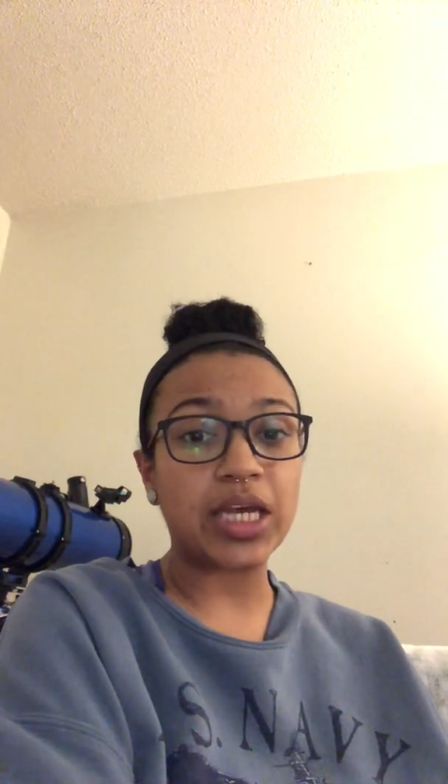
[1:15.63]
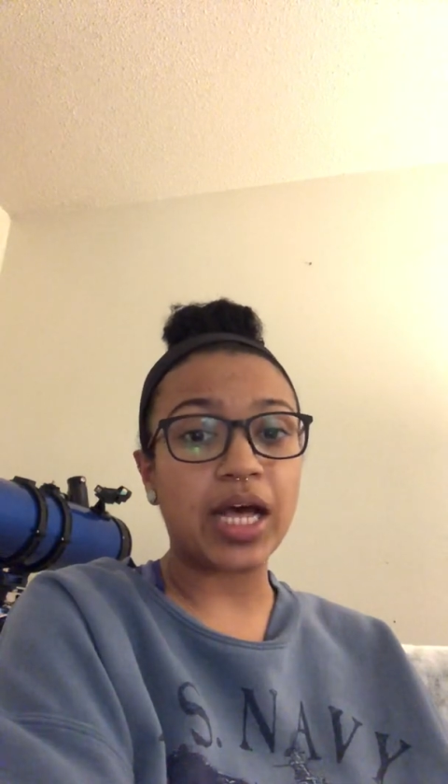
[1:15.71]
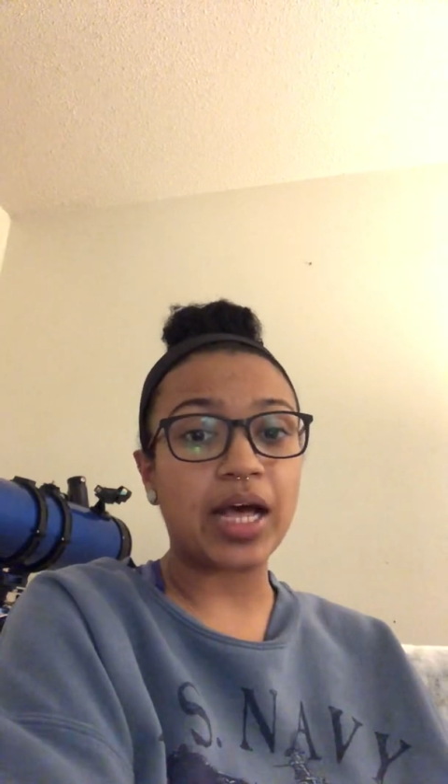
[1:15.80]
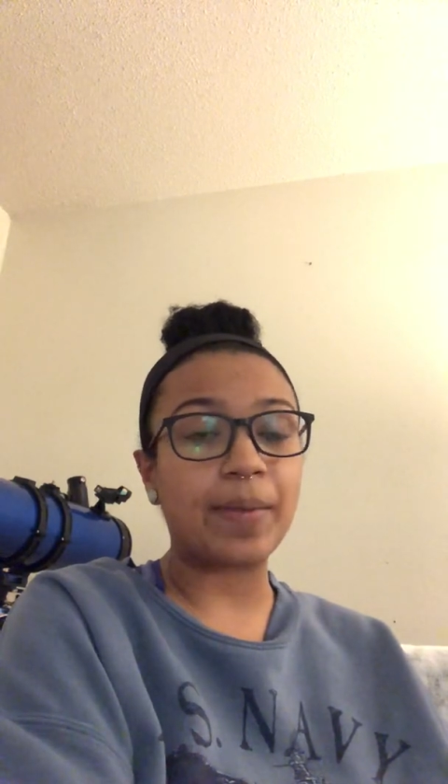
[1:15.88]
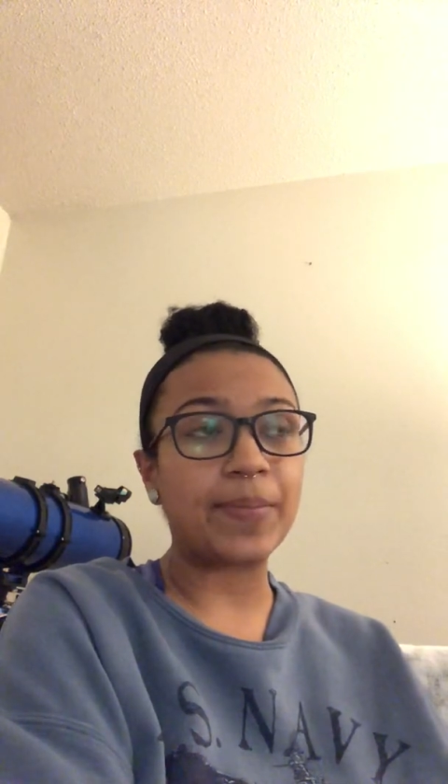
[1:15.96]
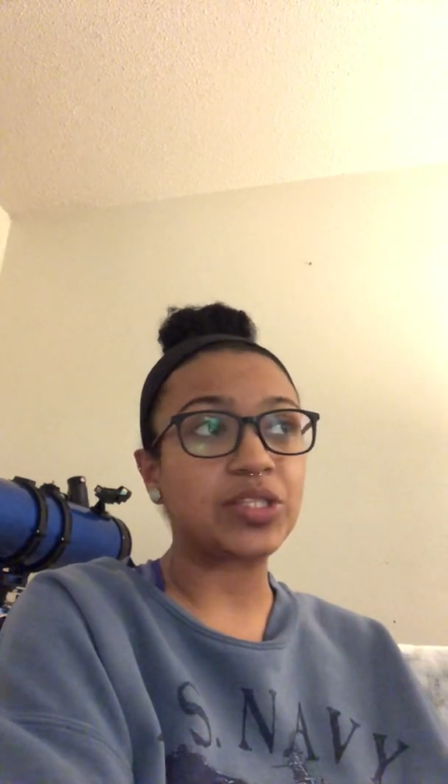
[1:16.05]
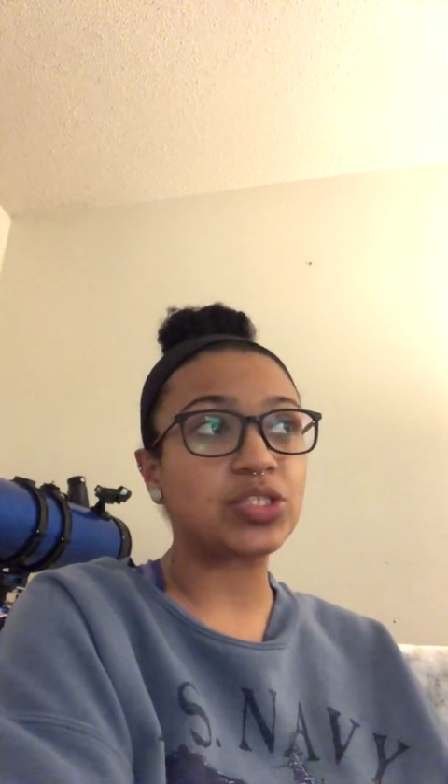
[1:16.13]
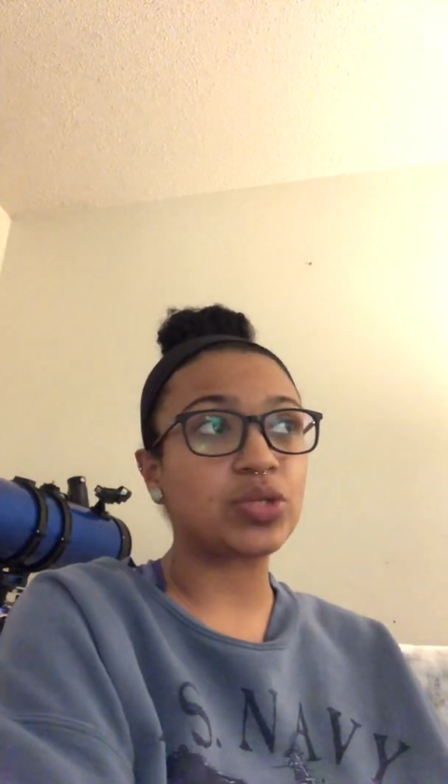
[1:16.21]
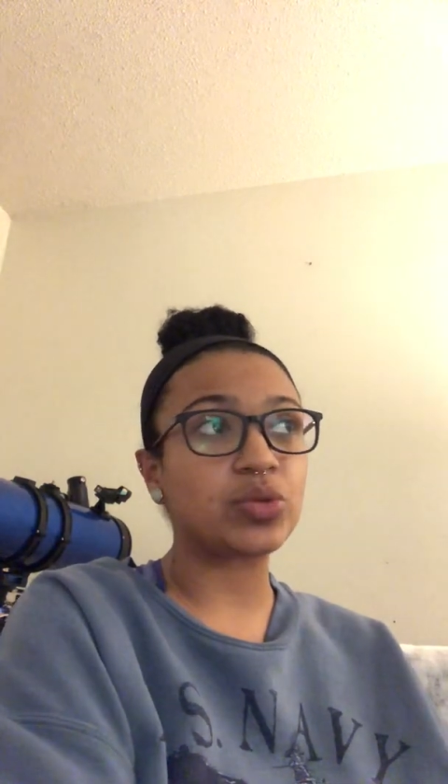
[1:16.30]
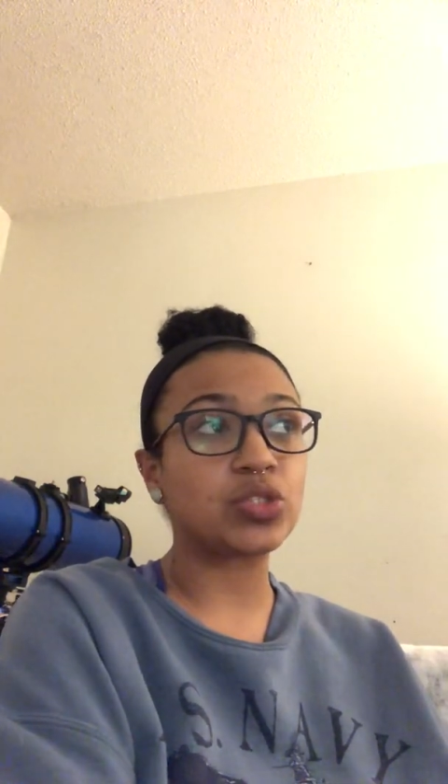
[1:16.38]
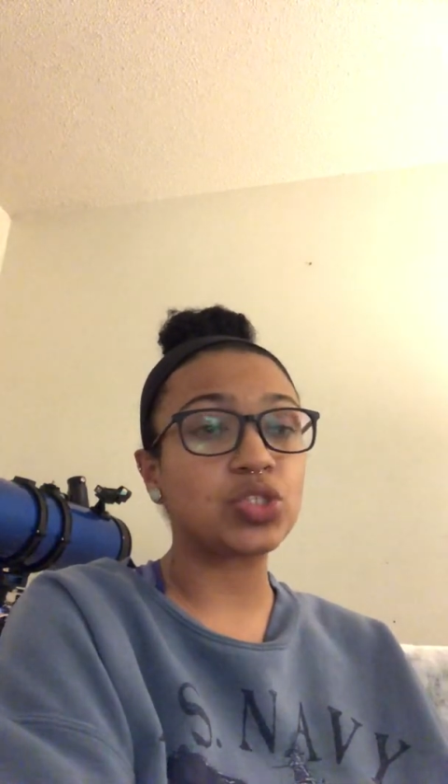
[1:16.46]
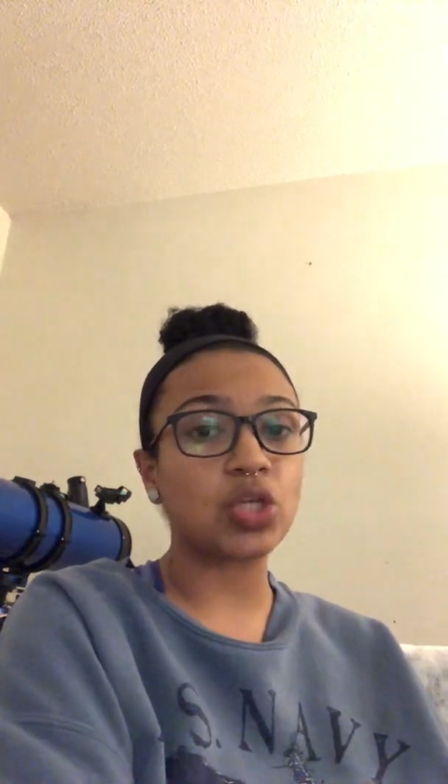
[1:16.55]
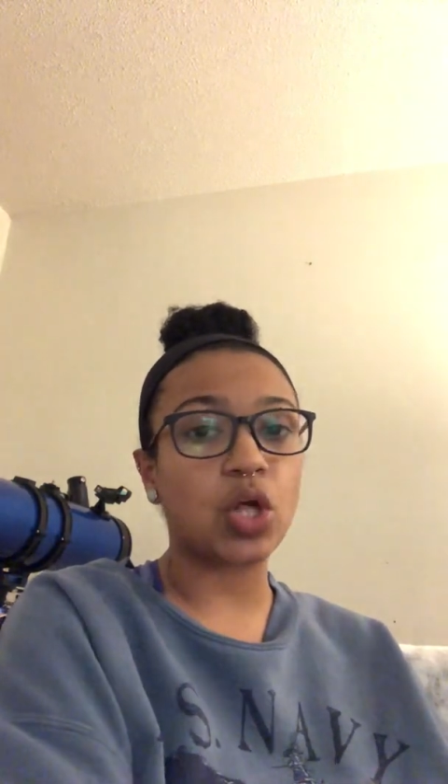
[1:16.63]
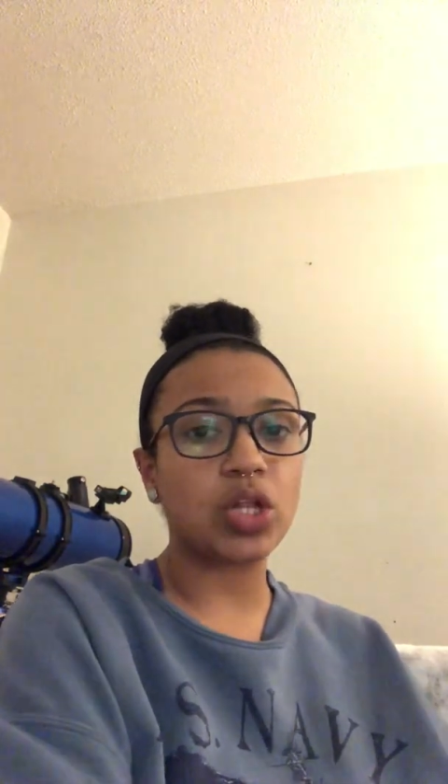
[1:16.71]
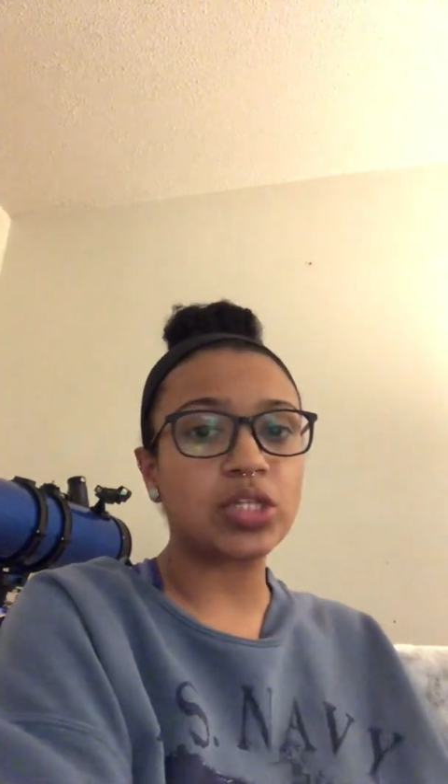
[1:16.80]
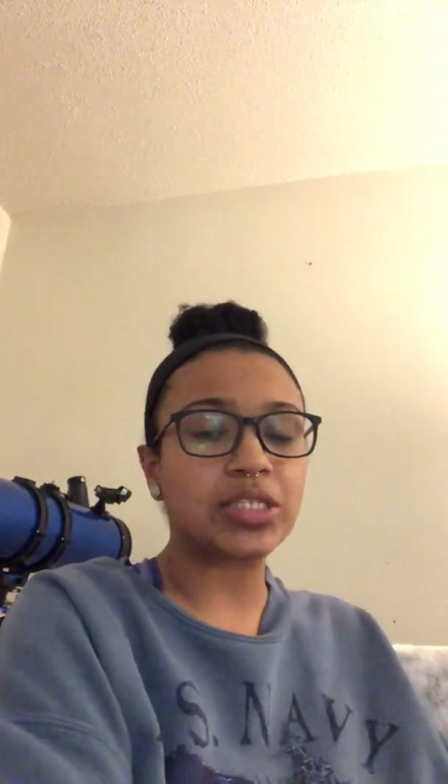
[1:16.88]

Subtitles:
and so salt